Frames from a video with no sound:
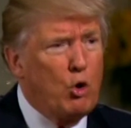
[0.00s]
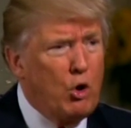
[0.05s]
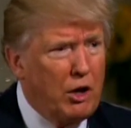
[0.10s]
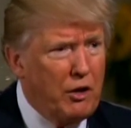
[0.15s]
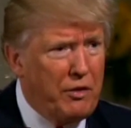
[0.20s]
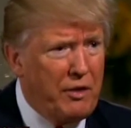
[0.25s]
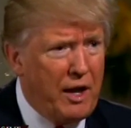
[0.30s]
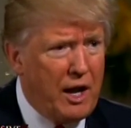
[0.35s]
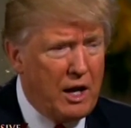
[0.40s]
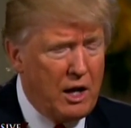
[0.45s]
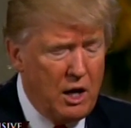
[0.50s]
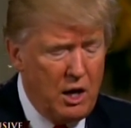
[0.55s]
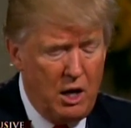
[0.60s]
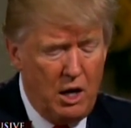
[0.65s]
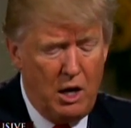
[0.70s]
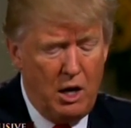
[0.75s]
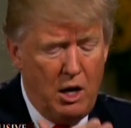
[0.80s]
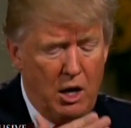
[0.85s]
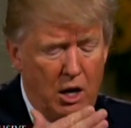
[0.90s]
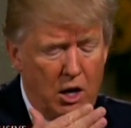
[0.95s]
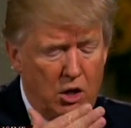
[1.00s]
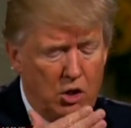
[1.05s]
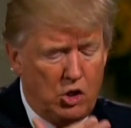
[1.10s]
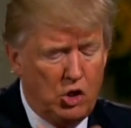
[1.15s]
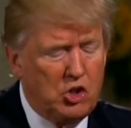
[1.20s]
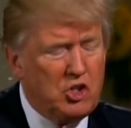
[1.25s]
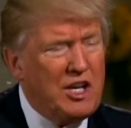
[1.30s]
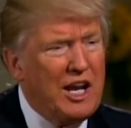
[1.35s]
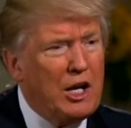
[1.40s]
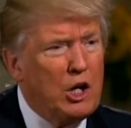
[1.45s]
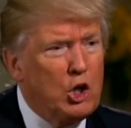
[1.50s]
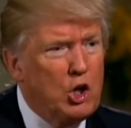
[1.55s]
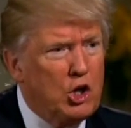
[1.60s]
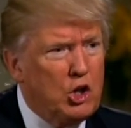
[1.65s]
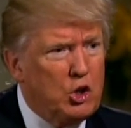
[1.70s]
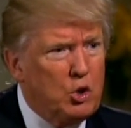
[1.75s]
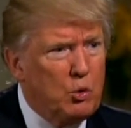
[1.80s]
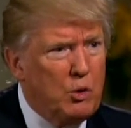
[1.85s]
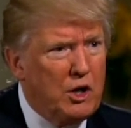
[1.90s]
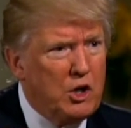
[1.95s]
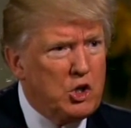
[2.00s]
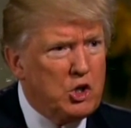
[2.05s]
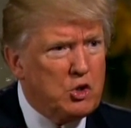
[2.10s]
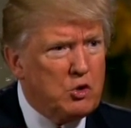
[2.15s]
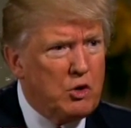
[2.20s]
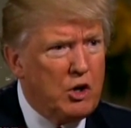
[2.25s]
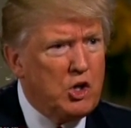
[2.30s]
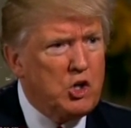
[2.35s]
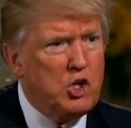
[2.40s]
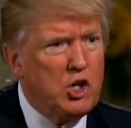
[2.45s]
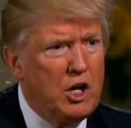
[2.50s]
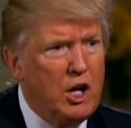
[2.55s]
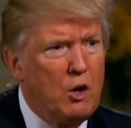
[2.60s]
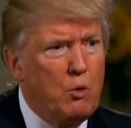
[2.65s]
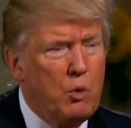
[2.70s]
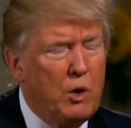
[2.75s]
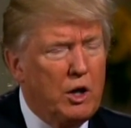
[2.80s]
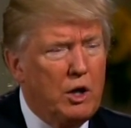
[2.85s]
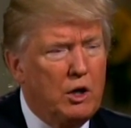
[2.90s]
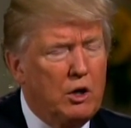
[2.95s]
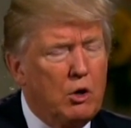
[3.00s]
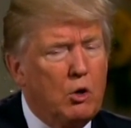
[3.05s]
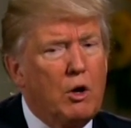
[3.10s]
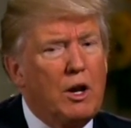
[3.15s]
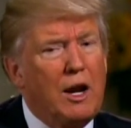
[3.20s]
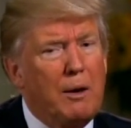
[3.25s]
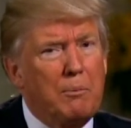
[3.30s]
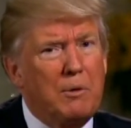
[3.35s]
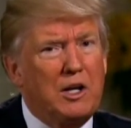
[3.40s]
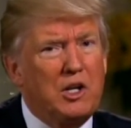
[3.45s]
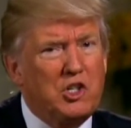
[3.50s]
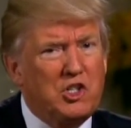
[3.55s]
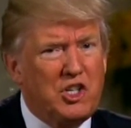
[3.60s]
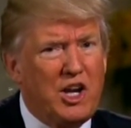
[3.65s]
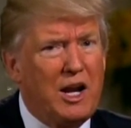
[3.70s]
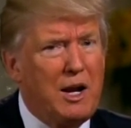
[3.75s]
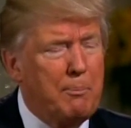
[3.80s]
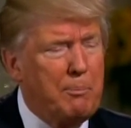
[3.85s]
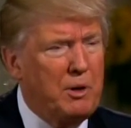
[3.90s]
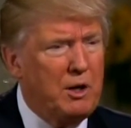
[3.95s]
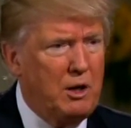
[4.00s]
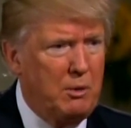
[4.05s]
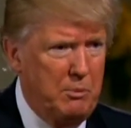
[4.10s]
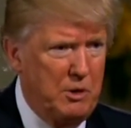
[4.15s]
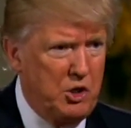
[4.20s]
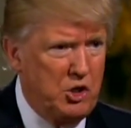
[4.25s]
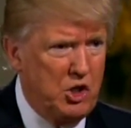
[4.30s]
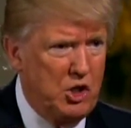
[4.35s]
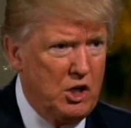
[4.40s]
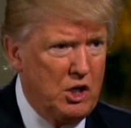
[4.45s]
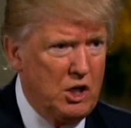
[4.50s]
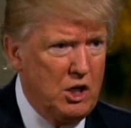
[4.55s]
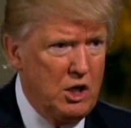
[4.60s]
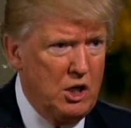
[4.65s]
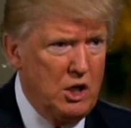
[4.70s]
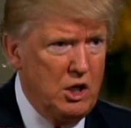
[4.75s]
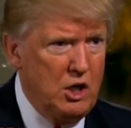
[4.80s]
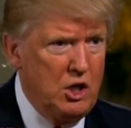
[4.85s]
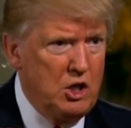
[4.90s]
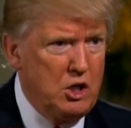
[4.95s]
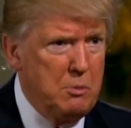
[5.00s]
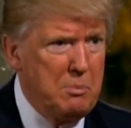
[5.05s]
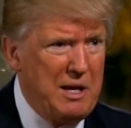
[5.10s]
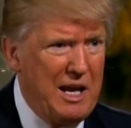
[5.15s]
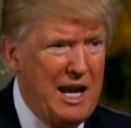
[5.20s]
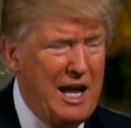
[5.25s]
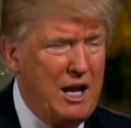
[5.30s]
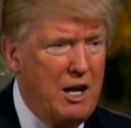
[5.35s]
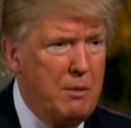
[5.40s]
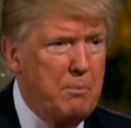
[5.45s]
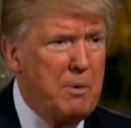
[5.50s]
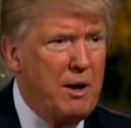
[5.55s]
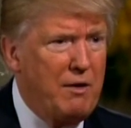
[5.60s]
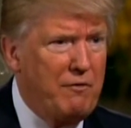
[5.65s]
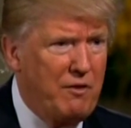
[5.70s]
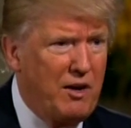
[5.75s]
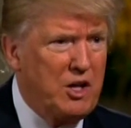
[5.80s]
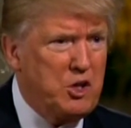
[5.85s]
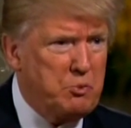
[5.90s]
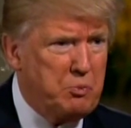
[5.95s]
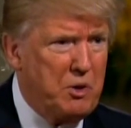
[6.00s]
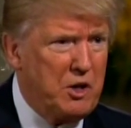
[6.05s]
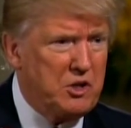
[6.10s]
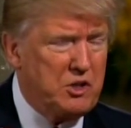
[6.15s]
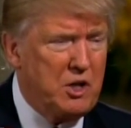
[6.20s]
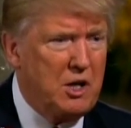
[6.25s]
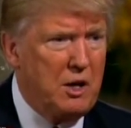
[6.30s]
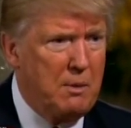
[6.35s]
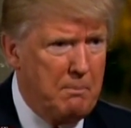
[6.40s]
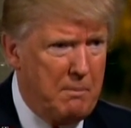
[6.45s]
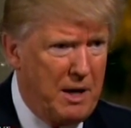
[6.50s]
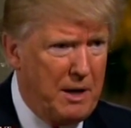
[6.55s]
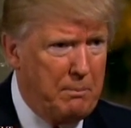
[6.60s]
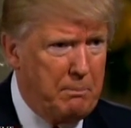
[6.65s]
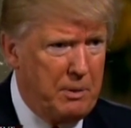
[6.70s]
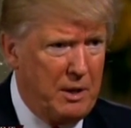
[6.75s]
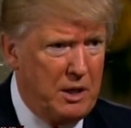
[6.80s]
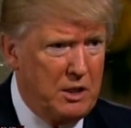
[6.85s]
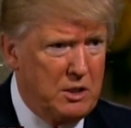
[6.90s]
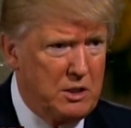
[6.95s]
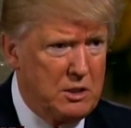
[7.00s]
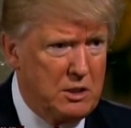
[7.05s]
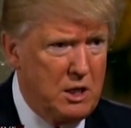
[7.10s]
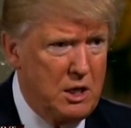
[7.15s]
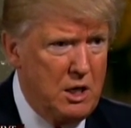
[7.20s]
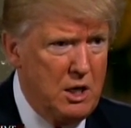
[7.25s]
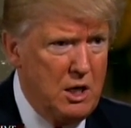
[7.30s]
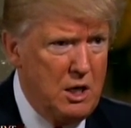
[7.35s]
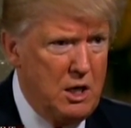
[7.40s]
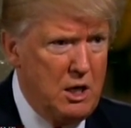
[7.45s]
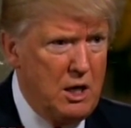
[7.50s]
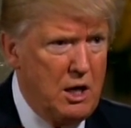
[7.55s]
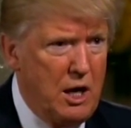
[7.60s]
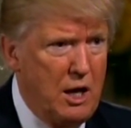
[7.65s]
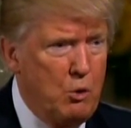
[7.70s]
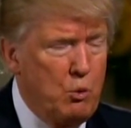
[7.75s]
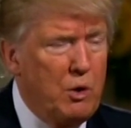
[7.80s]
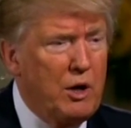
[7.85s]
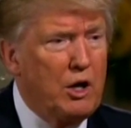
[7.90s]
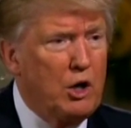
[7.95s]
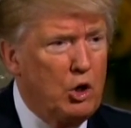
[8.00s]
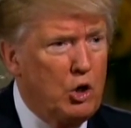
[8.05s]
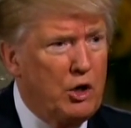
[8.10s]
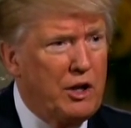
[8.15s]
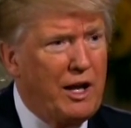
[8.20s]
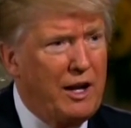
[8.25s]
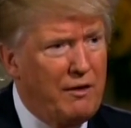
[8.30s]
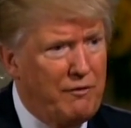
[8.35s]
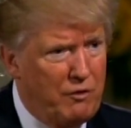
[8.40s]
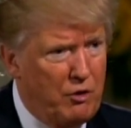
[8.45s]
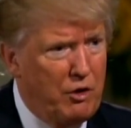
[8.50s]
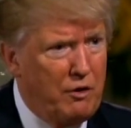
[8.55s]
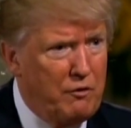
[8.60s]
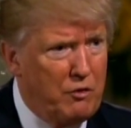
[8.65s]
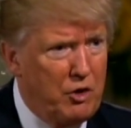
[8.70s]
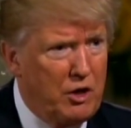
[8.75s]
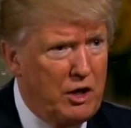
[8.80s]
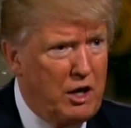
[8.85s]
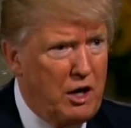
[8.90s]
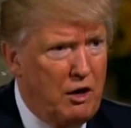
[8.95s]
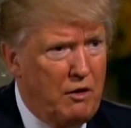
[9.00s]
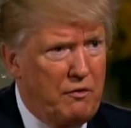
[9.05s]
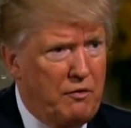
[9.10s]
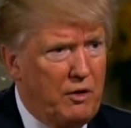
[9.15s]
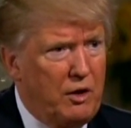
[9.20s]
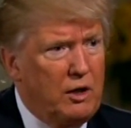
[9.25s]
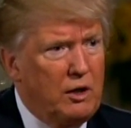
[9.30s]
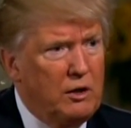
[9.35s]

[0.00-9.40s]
all of that. Just take a look at the registration, and we're going to do it. And I'm going to set up a commission to be headed by Vice President Mike Pence, and we're going to look at it very, very carefully.